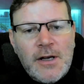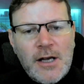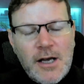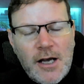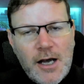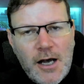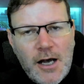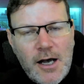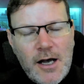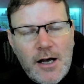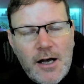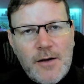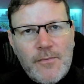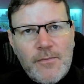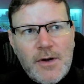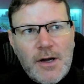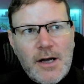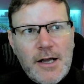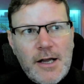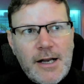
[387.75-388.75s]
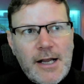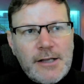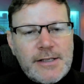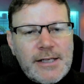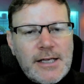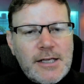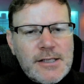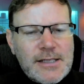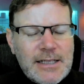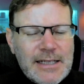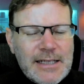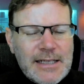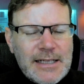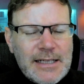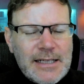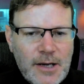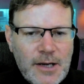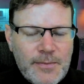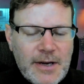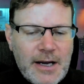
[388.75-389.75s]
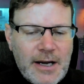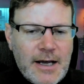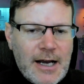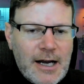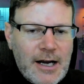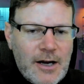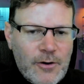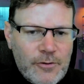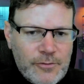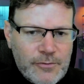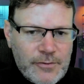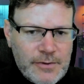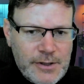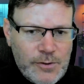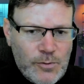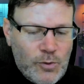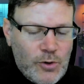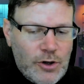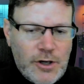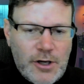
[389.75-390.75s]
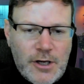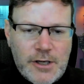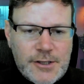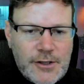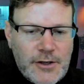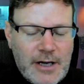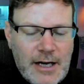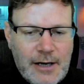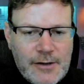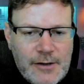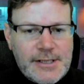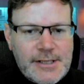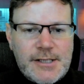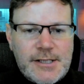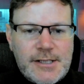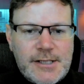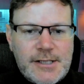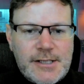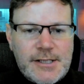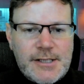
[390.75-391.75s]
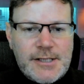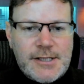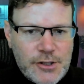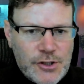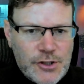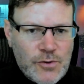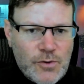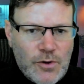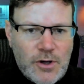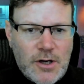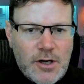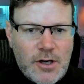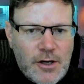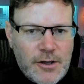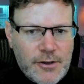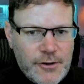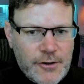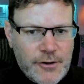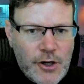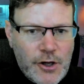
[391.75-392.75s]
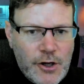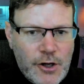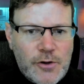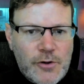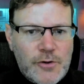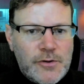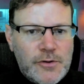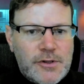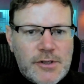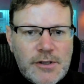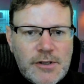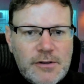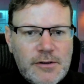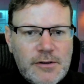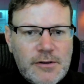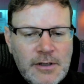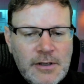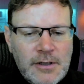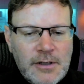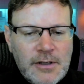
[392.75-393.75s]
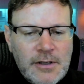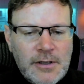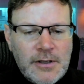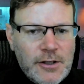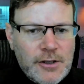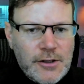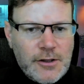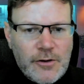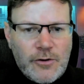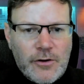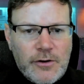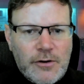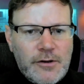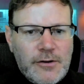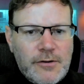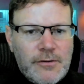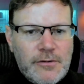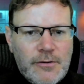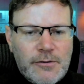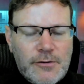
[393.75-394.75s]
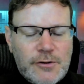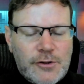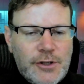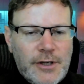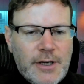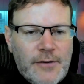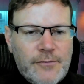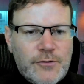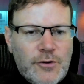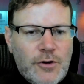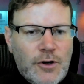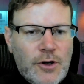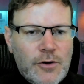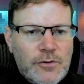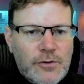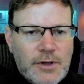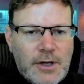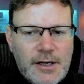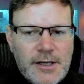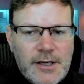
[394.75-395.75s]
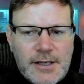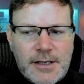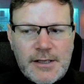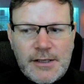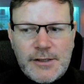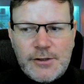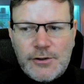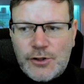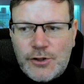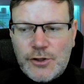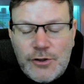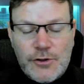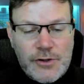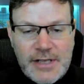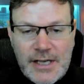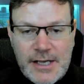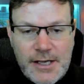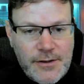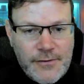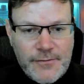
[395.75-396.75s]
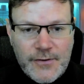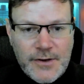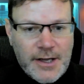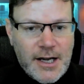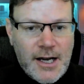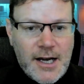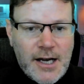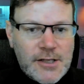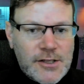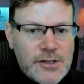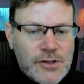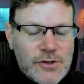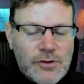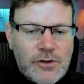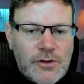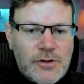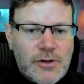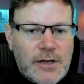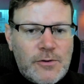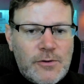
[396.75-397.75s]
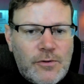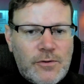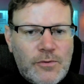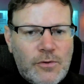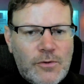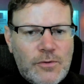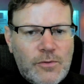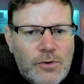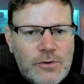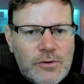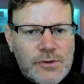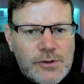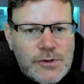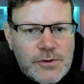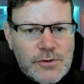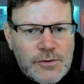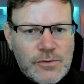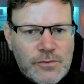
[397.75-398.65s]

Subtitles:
And then tell us a little bit about how it works, how decentralized you are, nodes, and and do you have your own kind of, do you use ETH for gas, or what's